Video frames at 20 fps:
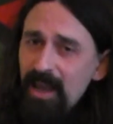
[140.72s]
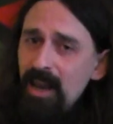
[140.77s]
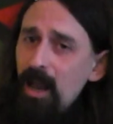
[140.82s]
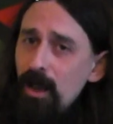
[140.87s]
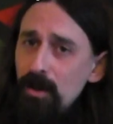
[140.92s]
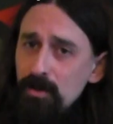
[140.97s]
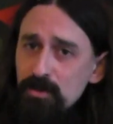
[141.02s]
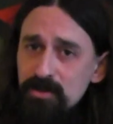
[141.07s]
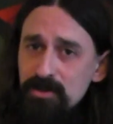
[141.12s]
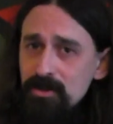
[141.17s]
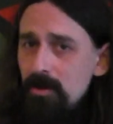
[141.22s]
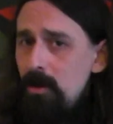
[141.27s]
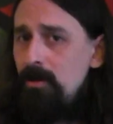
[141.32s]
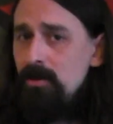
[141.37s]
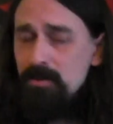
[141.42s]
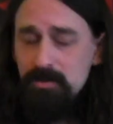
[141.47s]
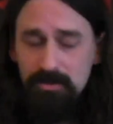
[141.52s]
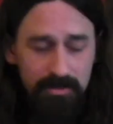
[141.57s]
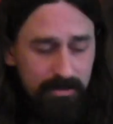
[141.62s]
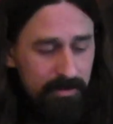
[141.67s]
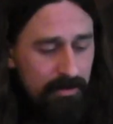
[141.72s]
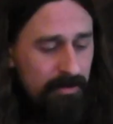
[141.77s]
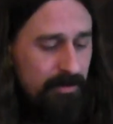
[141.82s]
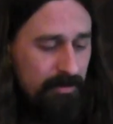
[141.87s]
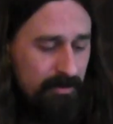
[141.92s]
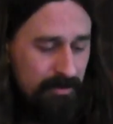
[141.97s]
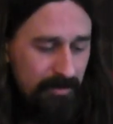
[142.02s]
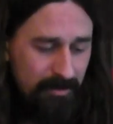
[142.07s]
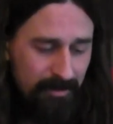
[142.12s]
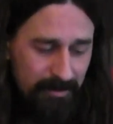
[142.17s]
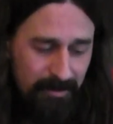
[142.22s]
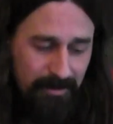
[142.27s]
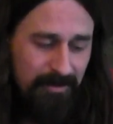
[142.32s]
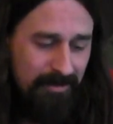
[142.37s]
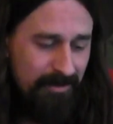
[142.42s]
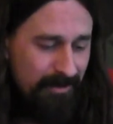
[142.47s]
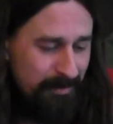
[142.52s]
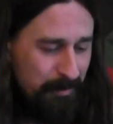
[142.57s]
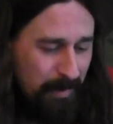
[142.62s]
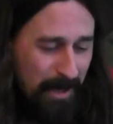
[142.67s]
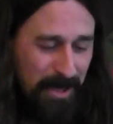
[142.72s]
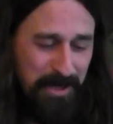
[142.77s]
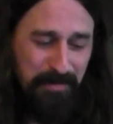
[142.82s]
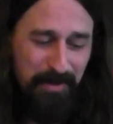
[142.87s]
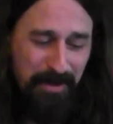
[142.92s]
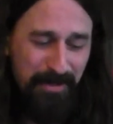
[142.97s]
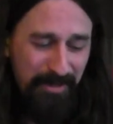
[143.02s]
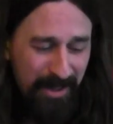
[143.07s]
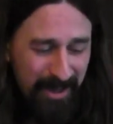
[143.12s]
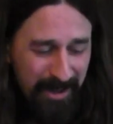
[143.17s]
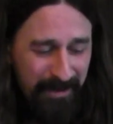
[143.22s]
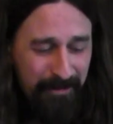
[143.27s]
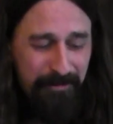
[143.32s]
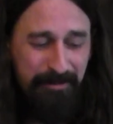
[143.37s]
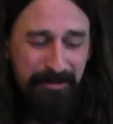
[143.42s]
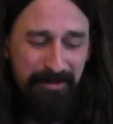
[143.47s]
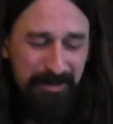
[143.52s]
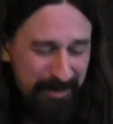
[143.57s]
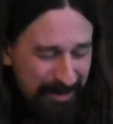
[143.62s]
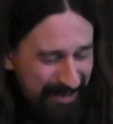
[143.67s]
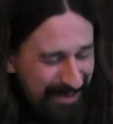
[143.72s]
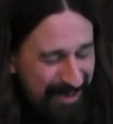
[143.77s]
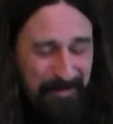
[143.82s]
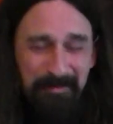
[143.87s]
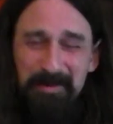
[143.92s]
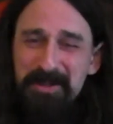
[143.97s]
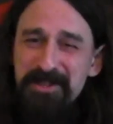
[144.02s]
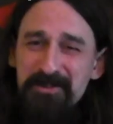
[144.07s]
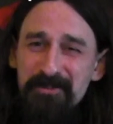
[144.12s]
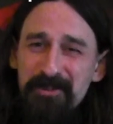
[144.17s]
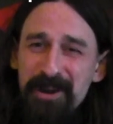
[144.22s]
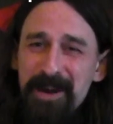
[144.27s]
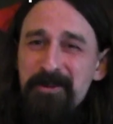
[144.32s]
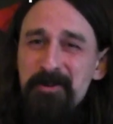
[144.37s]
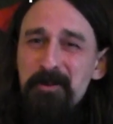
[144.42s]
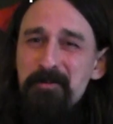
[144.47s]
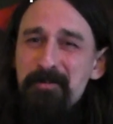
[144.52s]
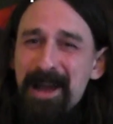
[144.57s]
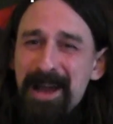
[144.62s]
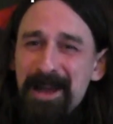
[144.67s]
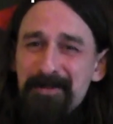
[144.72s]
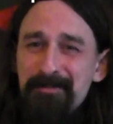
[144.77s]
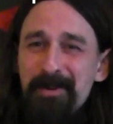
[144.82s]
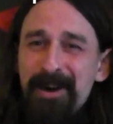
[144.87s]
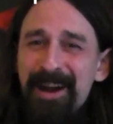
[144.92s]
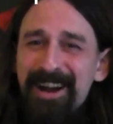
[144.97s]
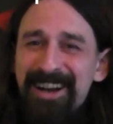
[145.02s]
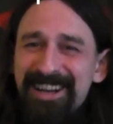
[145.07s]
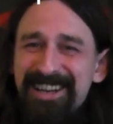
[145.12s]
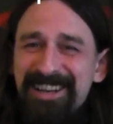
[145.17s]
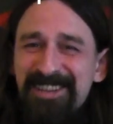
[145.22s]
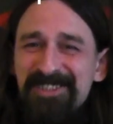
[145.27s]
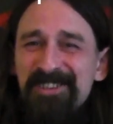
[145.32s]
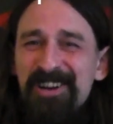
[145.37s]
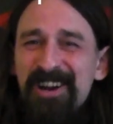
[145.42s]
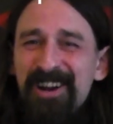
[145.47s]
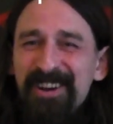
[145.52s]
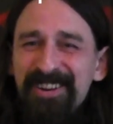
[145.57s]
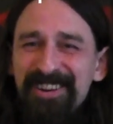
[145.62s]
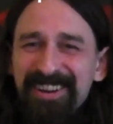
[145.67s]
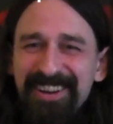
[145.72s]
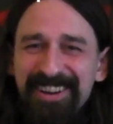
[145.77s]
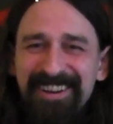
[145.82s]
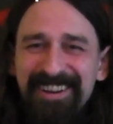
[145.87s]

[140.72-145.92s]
loads of songs. Makes me think of Mr. Record Man by Mickey Joe.